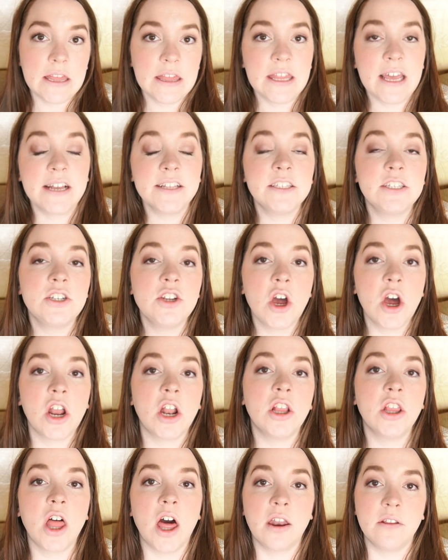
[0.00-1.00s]
That's not
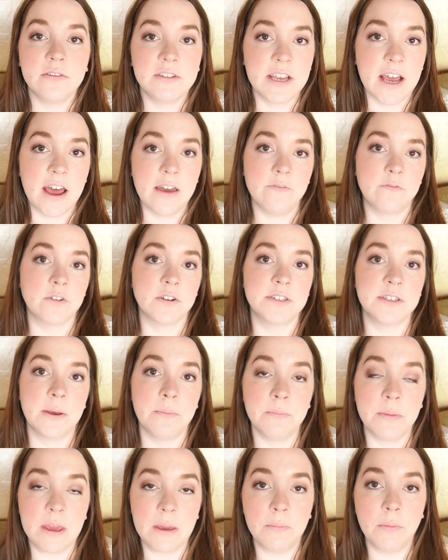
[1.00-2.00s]
a lot of time for
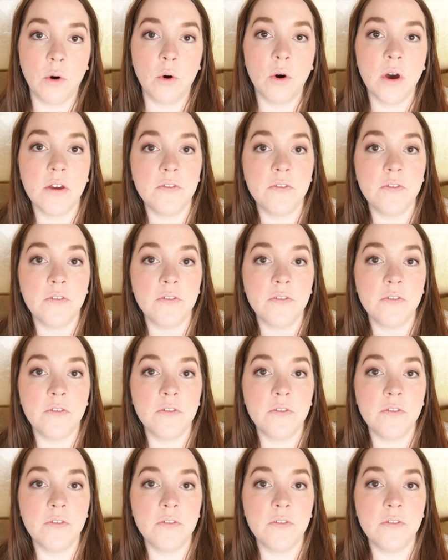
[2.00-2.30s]
some people.